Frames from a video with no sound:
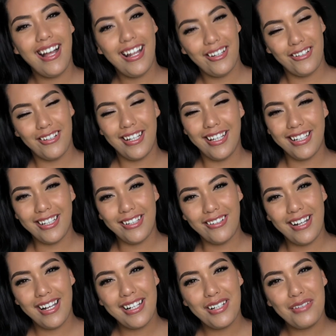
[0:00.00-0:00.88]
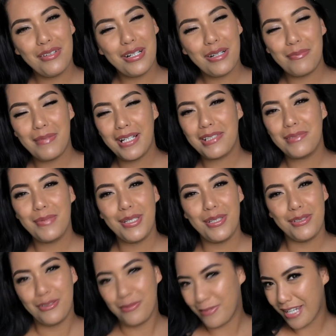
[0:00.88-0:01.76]
Aloha, Kuheana, welcome back to my
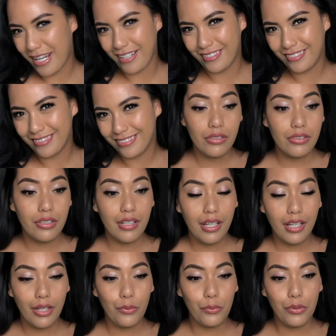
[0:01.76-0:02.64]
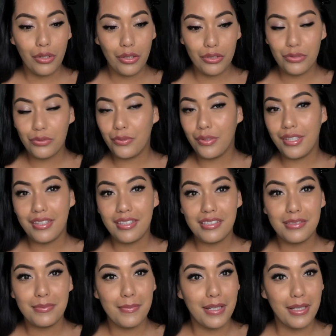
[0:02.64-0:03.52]
YouTube channel. Today we are doing
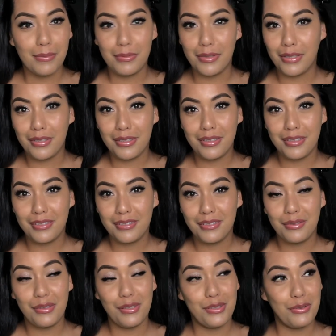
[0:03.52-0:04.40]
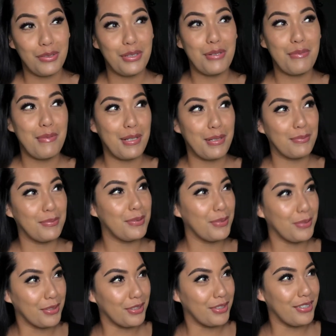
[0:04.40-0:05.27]
this makeup look. We're doing a makeup
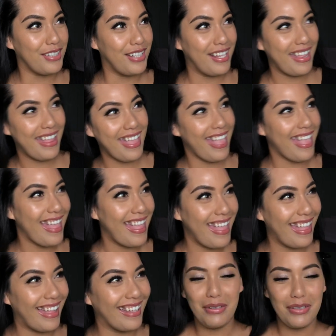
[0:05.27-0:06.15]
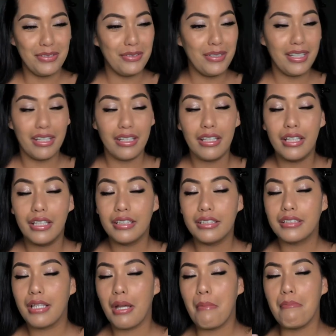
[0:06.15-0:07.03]
tutorial. We're doing on
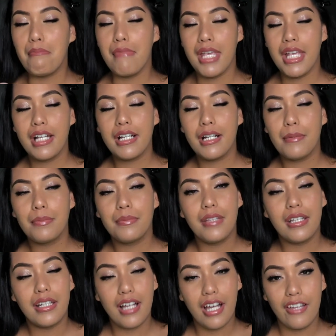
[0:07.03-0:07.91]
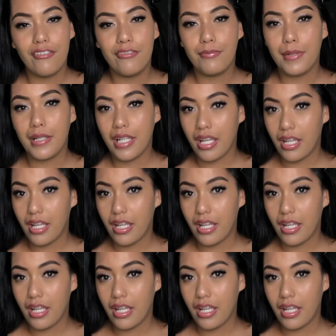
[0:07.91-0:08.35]
this makeup that I've been